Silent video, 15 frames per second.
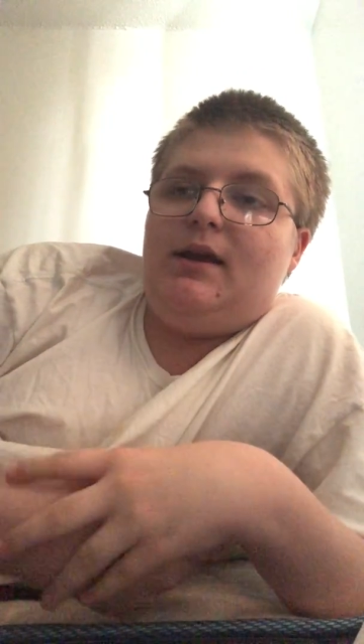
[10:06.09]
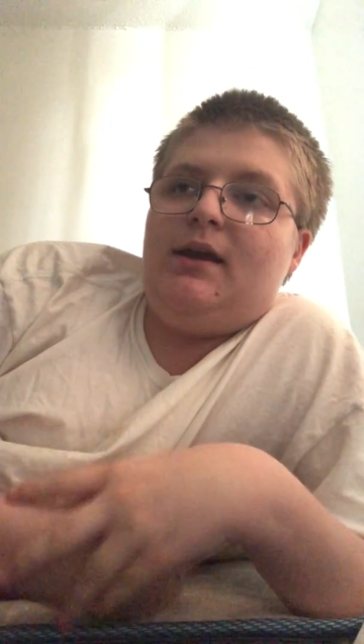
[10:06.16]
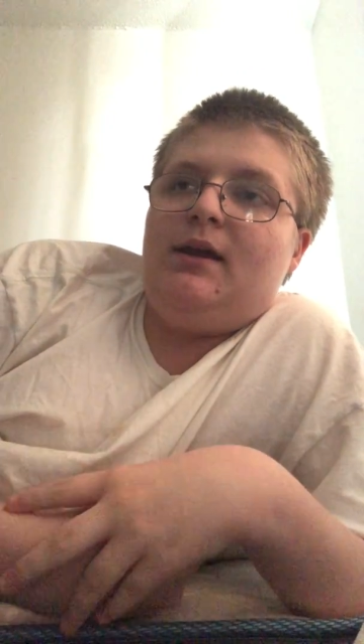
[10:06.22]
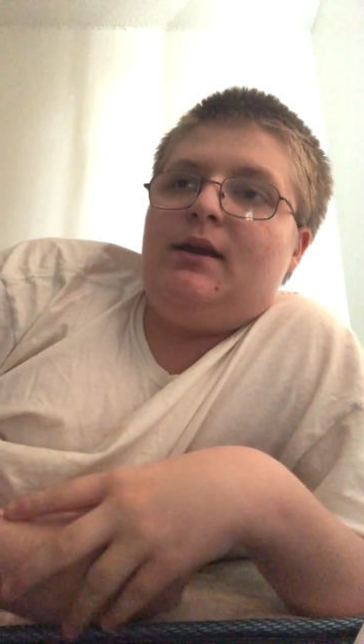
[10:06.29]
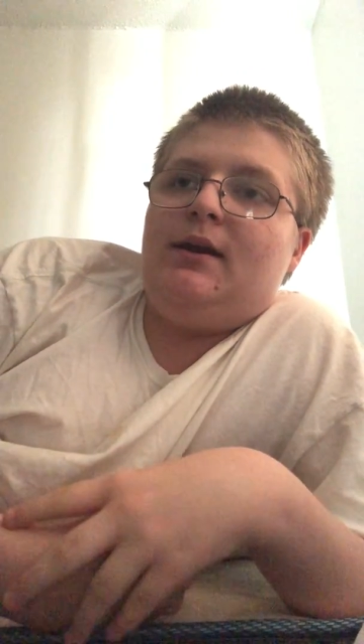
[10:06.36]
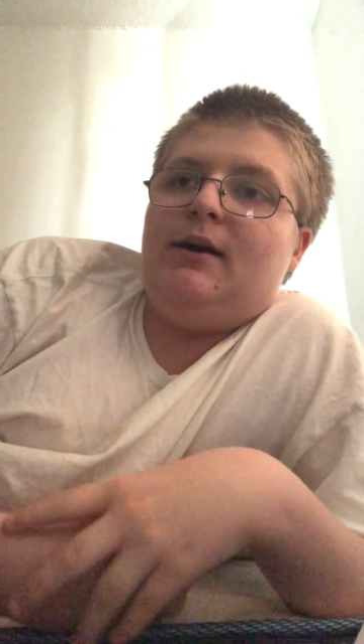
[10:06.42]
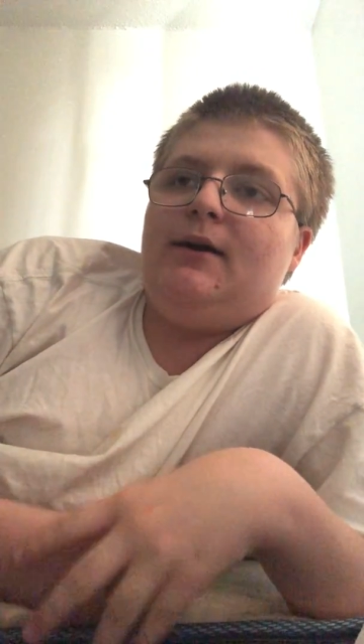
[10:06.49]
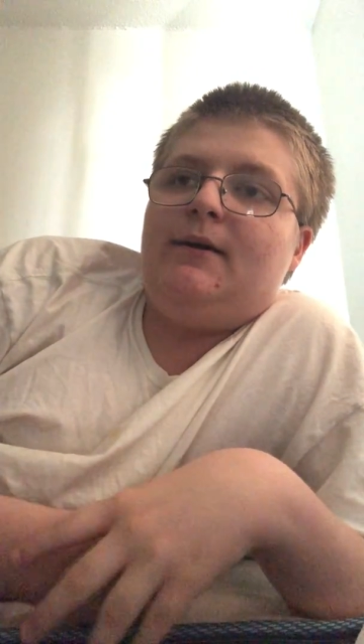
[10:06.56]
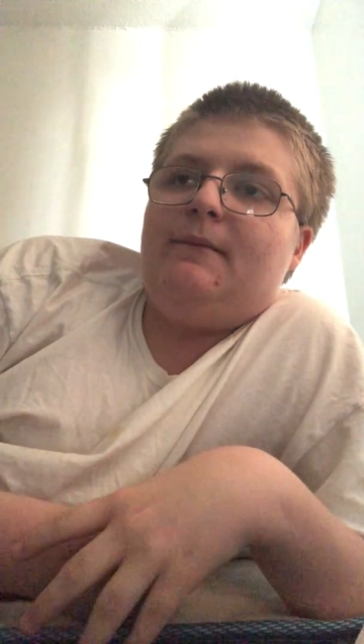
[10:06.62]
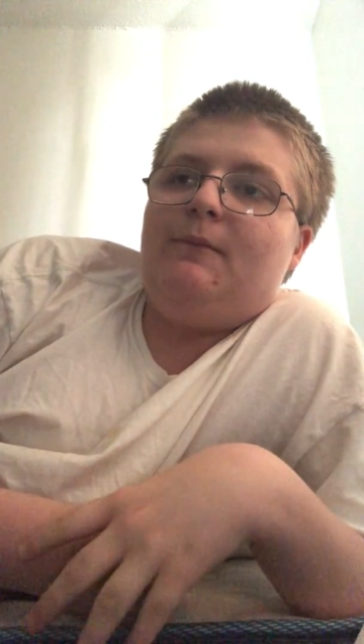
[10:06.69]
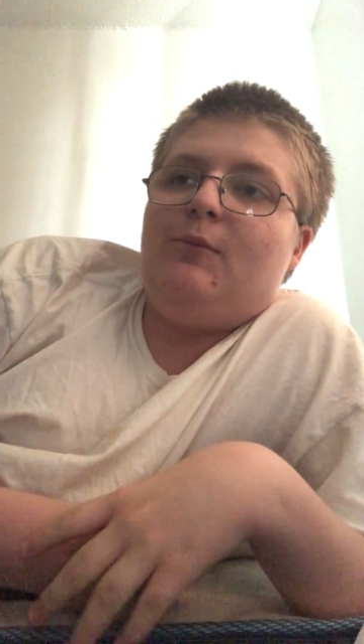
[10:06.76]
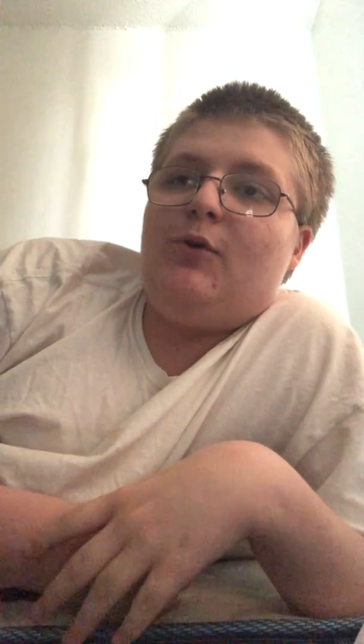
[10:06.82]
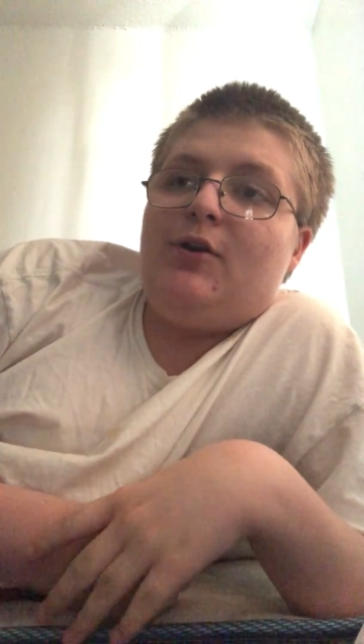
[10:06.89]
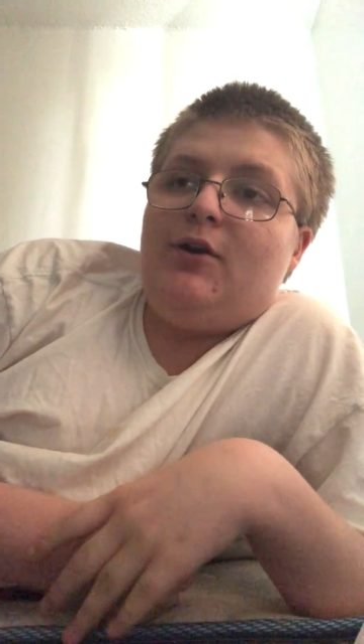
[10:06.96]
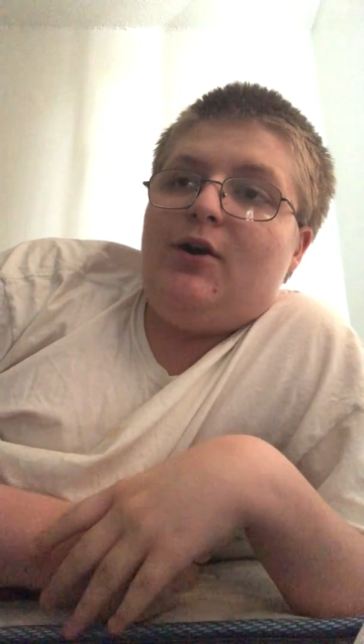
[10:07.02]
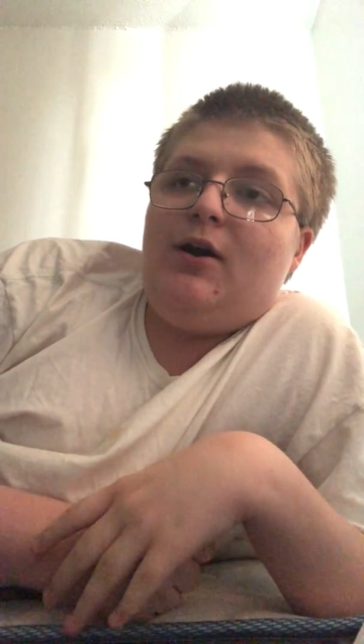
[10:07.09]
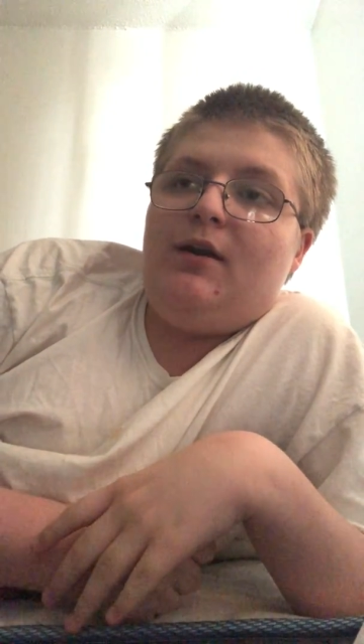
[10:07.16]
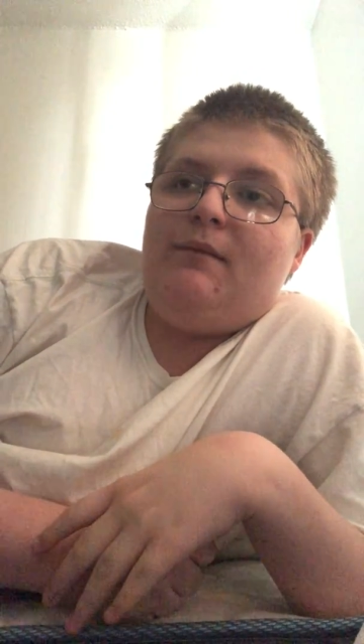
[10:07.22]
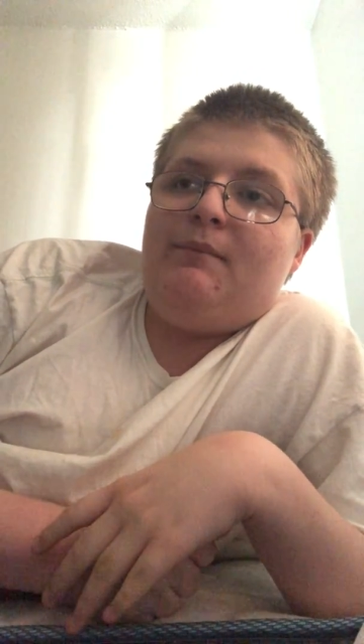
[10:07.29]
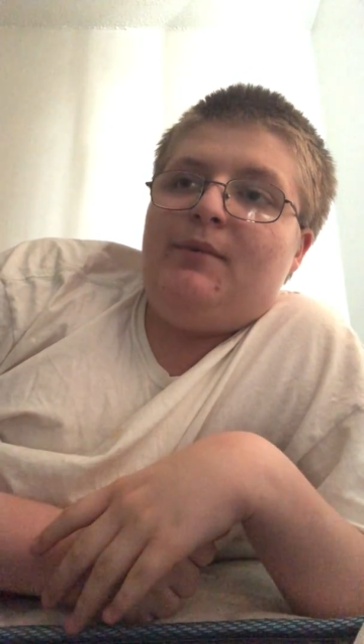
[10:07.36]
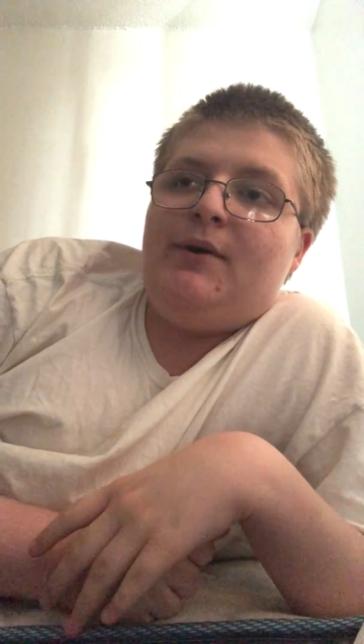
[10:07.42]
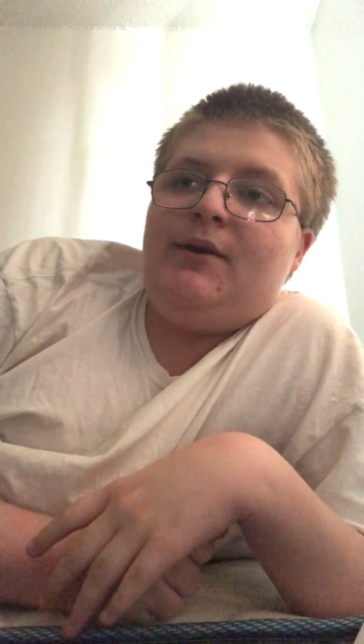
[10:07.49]
and
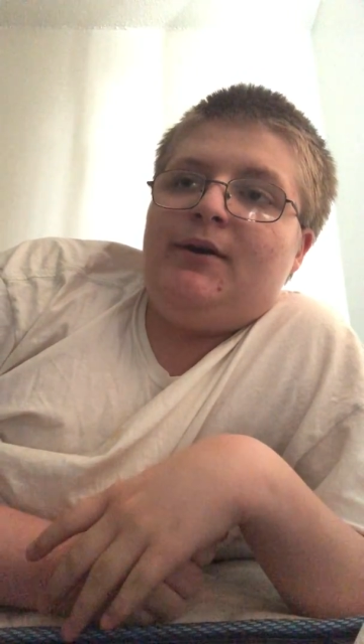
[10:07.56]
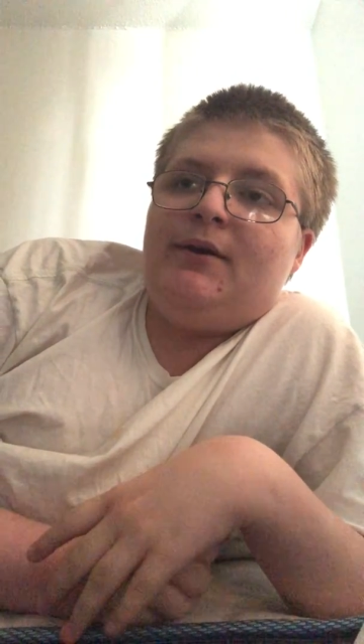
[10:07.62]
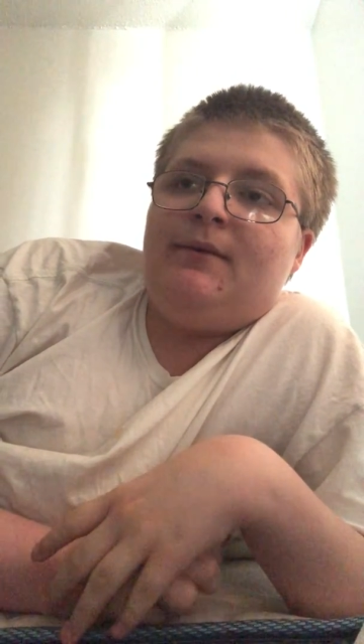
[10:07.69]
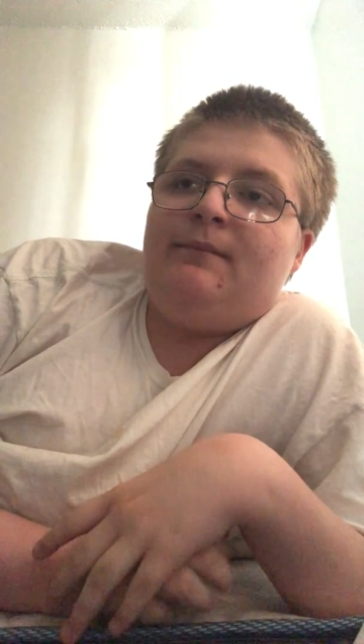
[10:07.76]
whatnot. But